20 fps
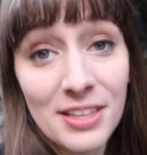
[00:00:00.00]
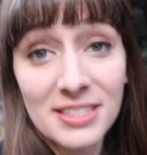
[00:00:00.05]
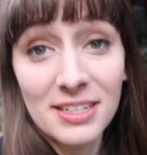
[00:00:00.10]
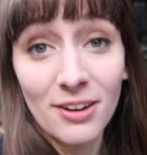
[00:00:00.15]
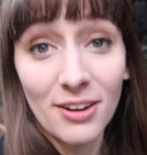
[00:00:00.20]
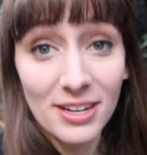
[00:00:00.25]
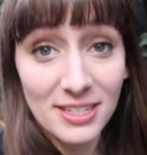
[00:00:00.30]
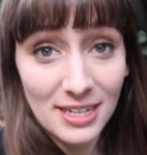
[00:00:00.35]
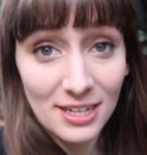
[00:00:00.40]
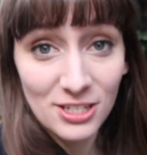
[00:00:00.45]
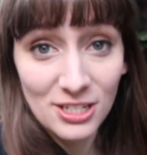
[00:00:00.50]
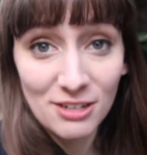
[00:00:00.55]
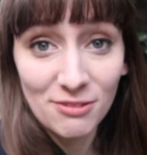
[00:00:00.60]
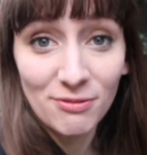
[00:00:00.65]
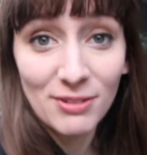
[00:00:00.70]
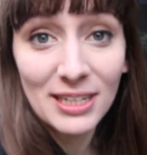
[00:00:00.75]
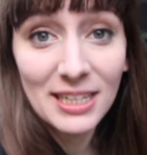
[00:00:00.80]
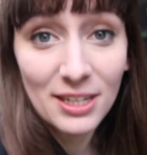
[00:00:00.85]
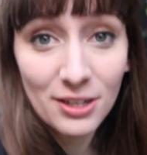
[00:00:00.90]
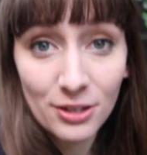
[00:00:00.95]
This area is actually
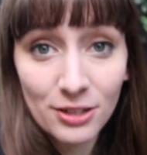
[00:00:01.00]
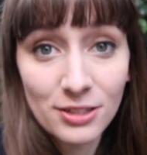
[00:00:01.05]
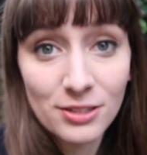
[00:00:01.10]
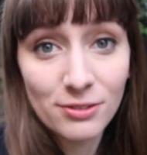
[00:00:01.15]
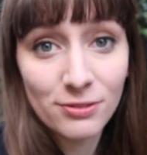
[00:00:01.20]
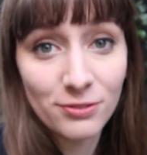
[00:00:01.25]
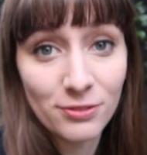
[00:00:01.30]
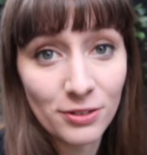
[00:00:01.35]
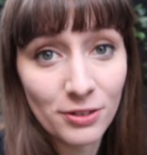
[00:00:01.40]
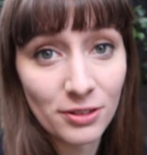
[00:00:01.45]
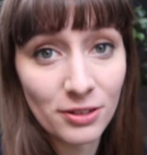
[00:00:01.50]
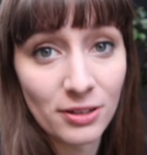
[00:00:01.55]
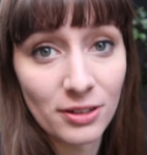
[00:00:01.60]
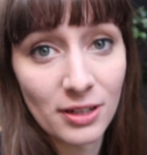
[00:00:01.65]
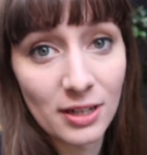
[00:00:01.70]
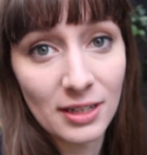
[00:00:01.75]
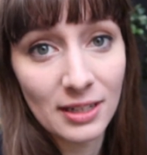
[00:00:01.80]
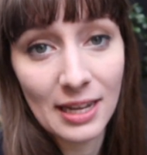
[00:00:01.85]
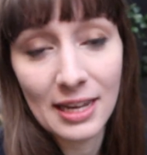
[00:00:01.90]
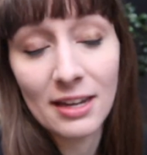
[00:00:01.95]
really good
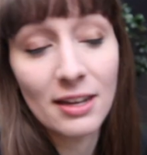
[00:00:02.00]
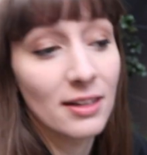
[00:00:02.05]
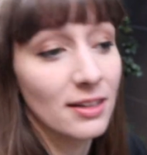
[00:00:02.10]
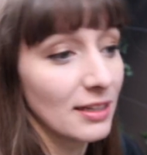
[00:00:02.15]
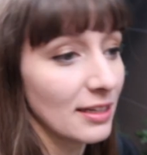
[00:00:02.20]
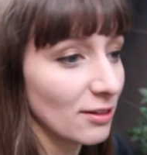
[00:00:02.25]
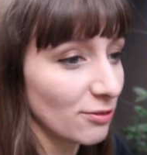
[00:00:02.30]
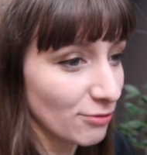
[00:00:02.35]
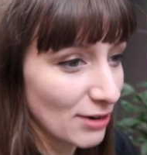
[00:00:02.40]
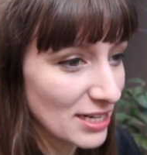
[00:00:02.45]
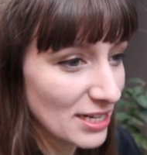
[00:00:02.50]
for like little